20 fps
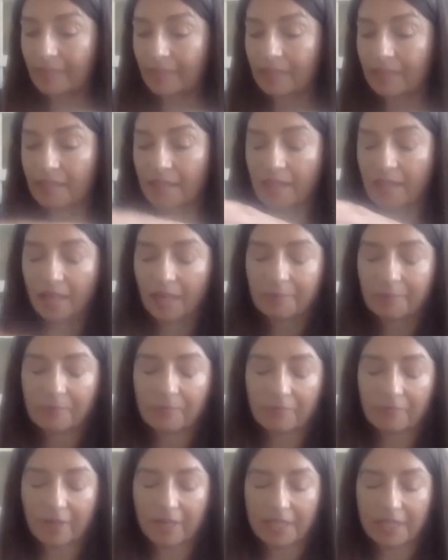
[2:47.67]
the
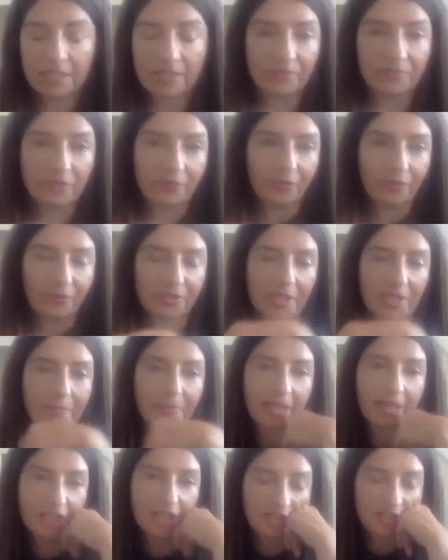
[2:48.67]
rates of divorce
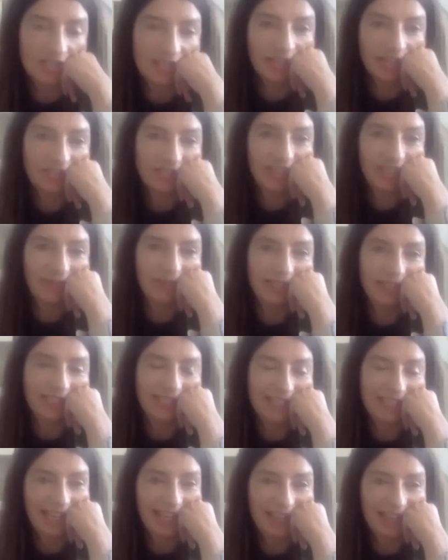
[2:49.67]
applications actually went
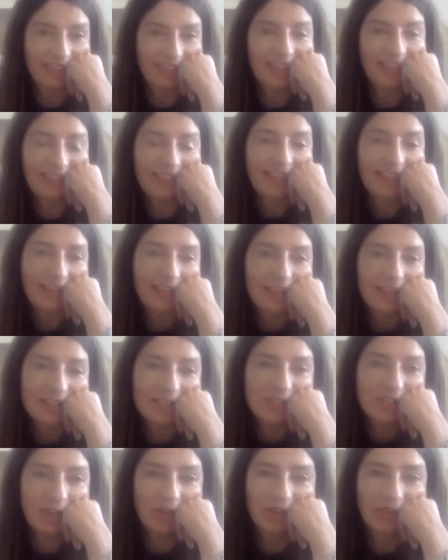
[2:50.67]
down.
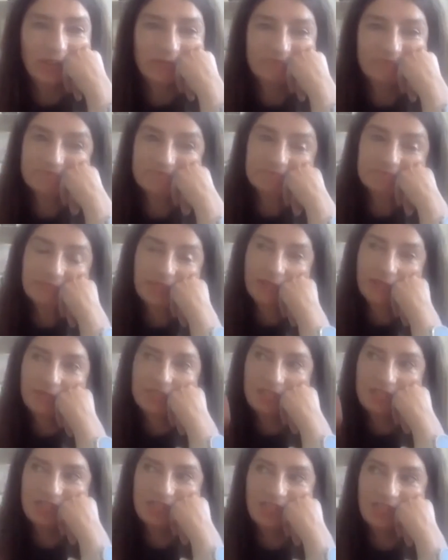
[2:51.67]
So that was
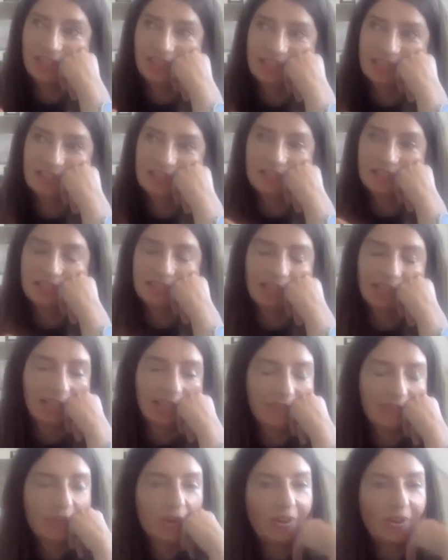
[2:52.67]
in 2019.
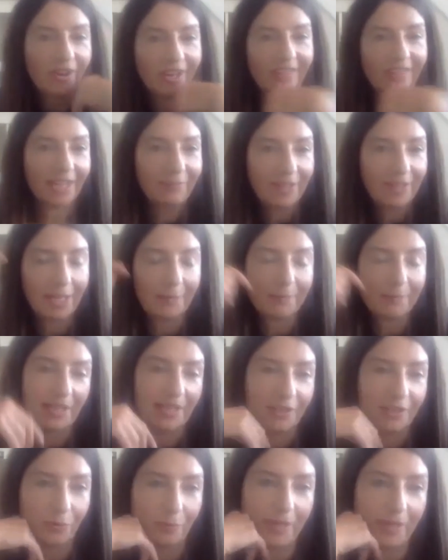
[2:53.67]
They went up a
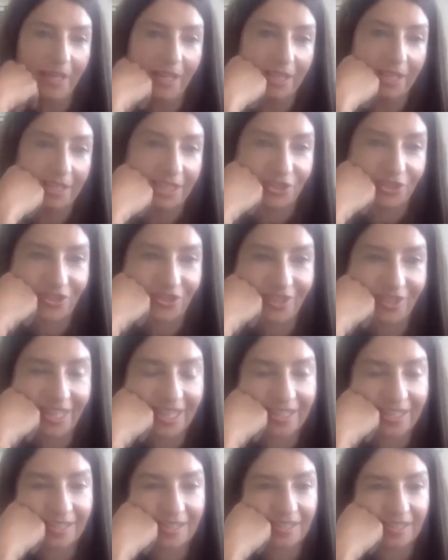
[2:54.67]
little bit in
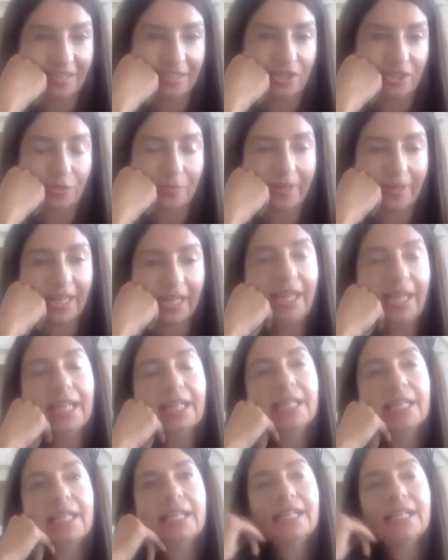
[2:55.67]
2020.
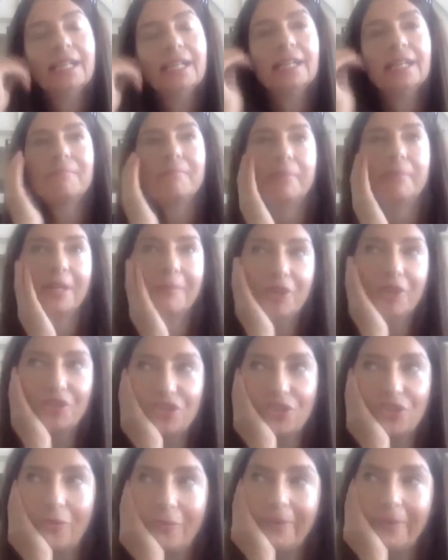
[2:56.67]
But I'm not
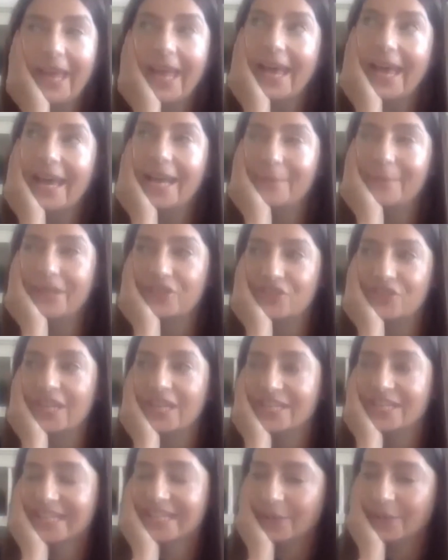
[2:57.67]
sure how much that
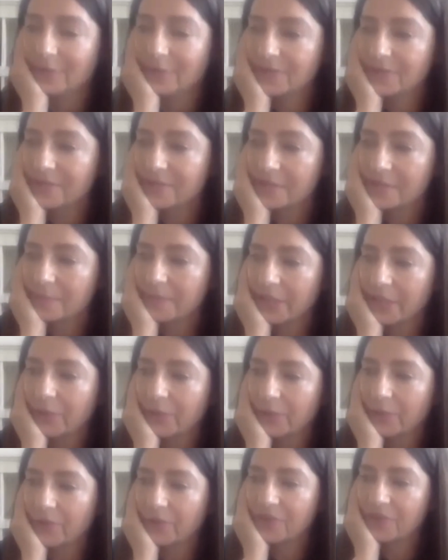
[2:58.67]
tells us,
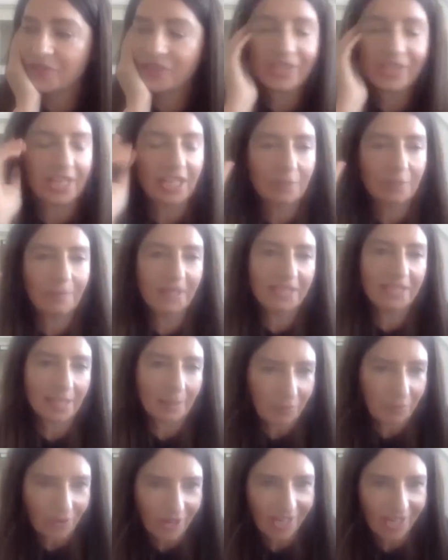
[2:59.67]
because you need to be
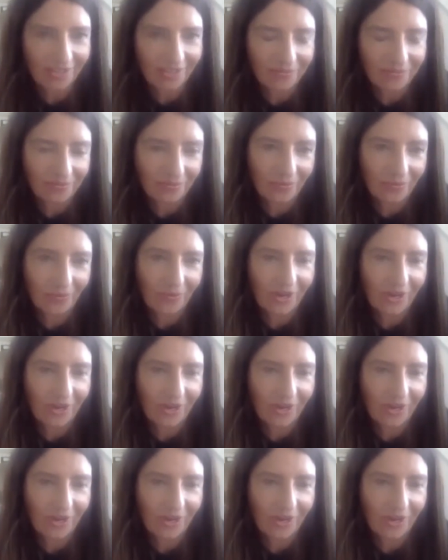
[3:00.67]
separated for